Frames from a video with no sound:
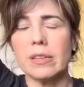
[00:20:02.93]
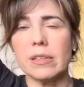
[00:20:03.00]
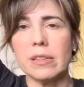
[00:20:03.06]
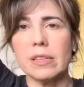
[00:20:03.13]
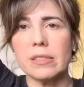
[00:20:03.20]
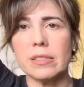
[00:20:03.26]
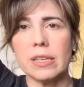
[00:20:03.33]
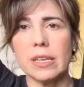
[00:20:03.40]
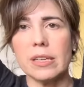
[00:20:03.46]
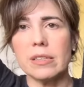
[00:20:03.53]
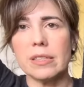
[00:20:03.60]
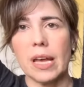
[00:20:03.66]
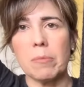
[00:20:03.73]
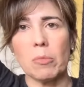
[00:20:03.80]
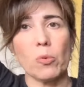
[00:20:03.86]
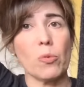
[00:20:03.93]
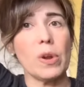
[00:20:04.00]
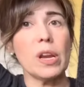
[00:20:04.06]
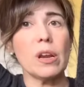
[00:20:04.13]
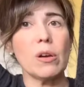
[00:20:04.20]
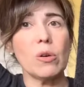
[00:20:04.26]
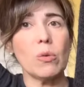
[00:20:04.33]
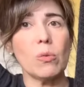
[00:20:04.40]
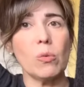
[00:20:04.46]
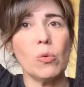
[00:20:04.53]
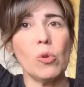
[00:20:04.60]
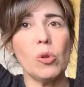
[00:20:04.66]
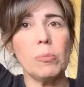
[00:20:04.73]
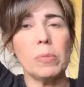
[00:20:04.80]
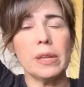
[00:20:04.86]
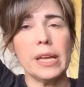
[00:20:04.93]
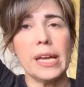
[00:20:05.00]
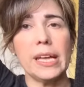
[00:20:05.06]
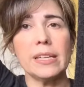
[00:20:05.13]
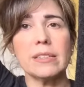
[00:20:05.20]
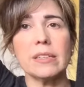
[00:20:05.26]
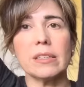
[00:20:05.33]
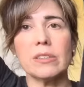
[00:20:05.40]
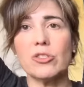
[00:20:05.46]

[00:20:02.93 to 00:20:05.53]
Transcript: And this is a merino wool blend